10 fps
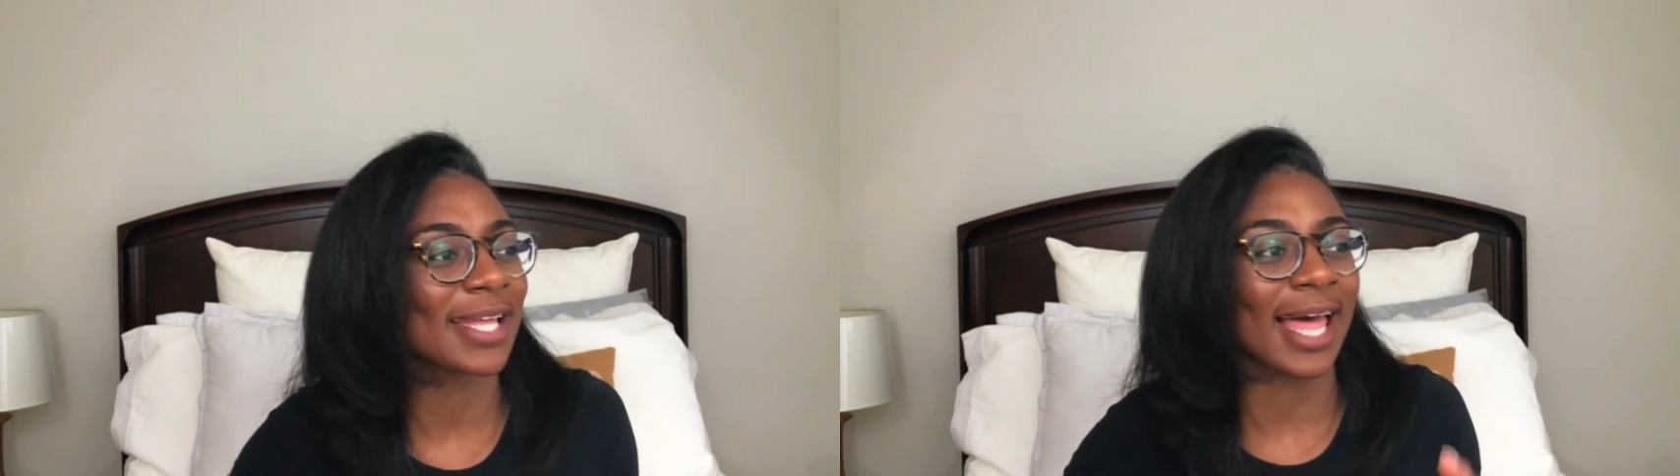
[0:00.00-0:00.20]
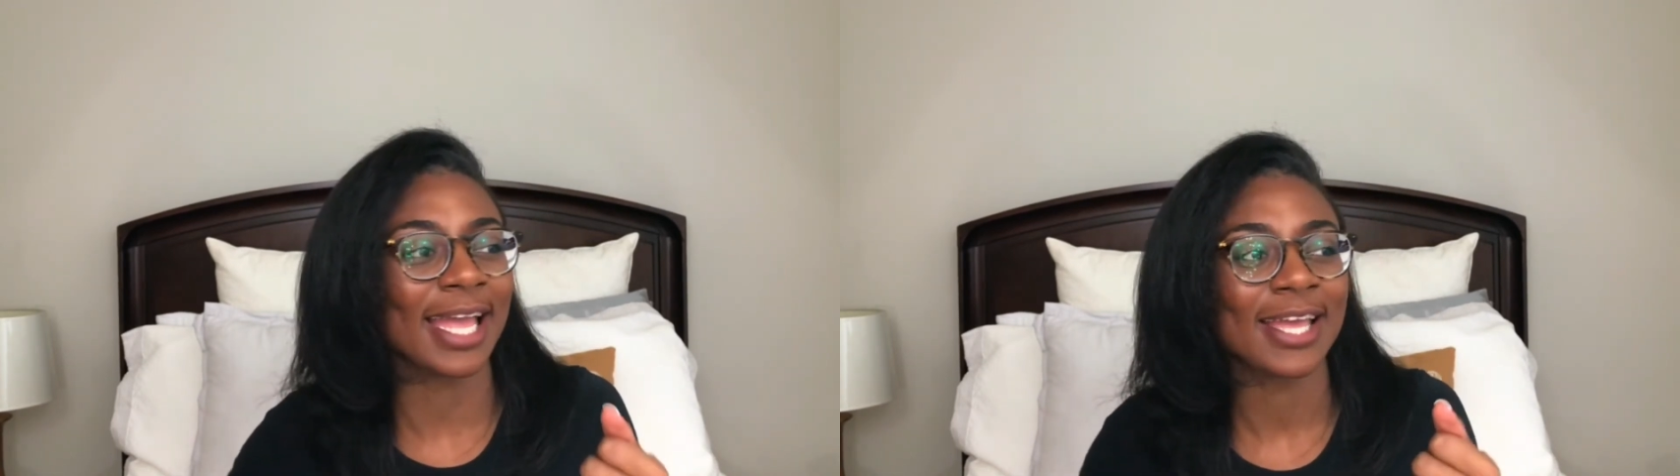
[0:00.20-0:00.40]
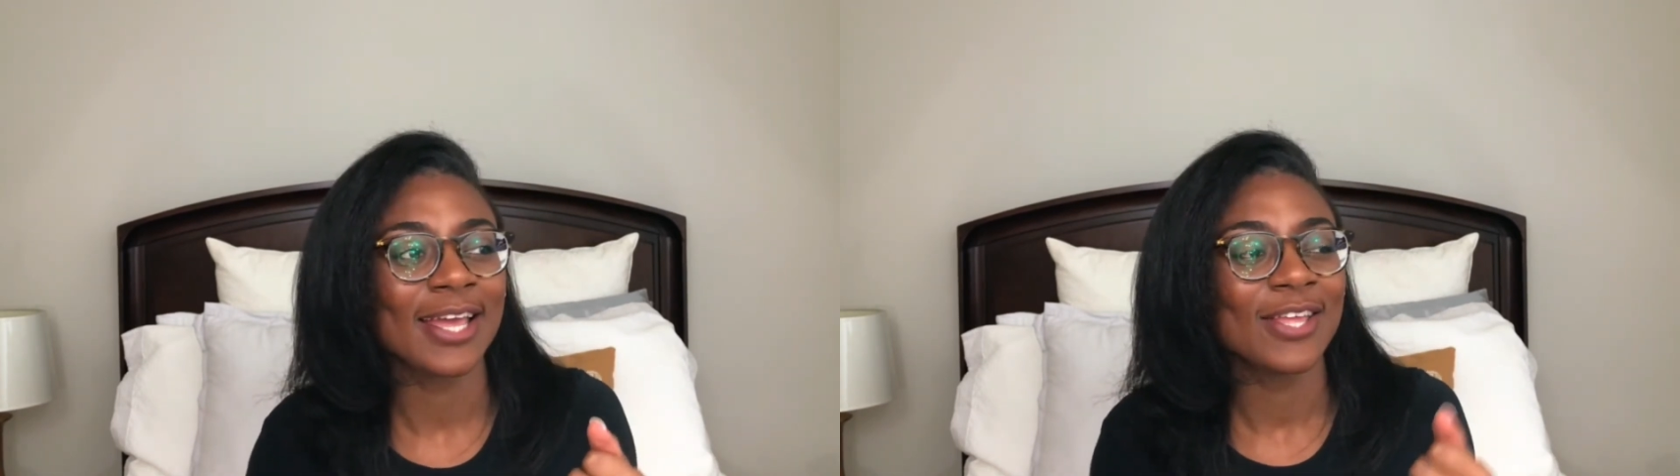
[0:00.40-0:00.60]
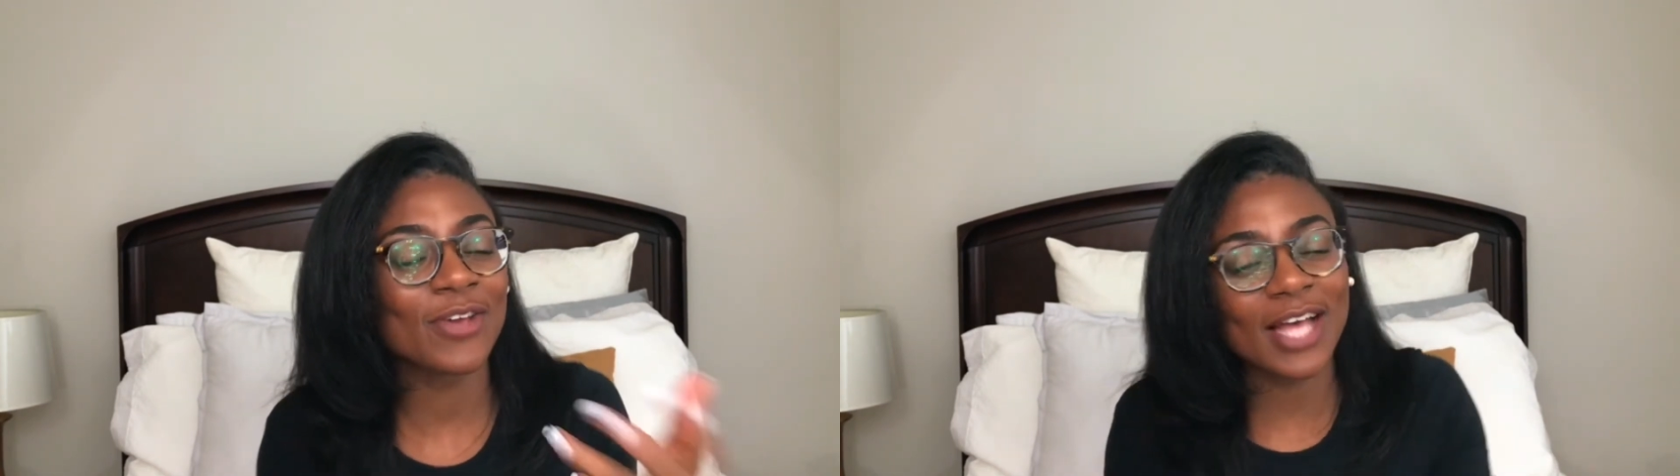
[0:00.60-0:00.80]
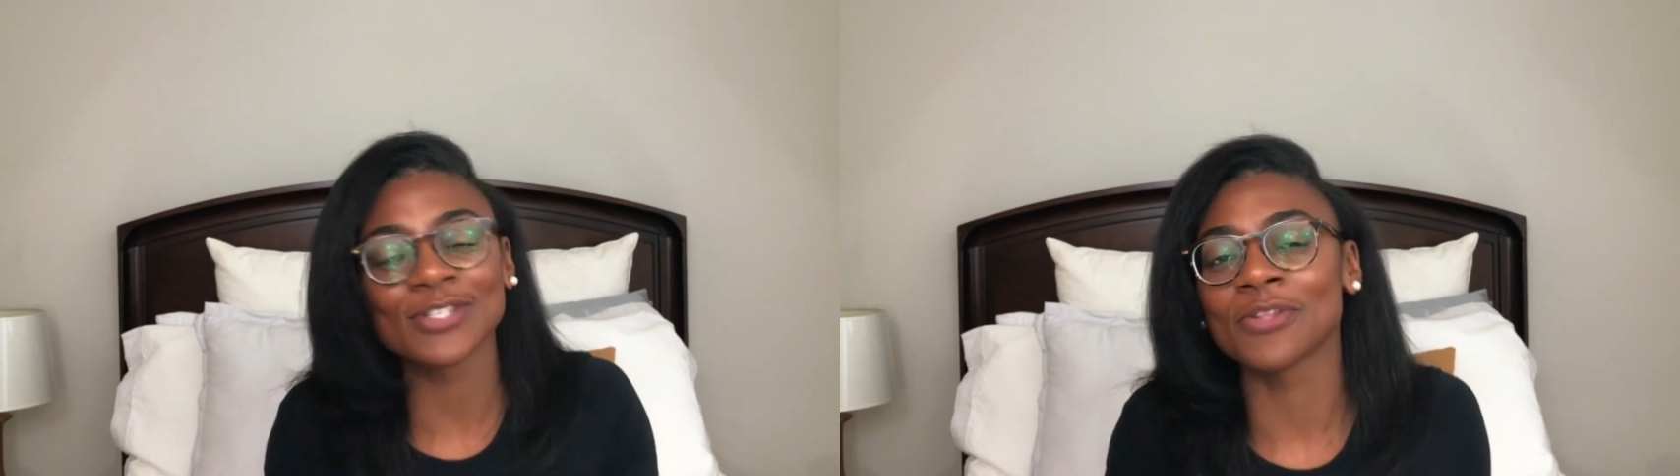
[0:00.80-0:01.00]
Like, you
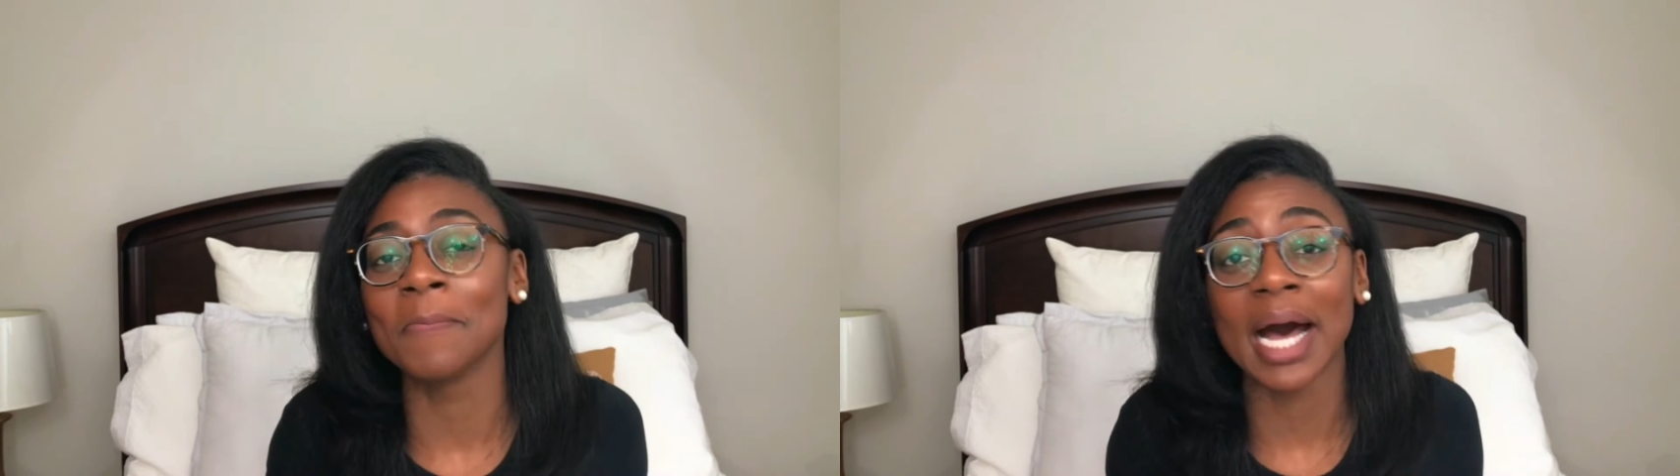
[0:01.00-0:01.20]
guys are the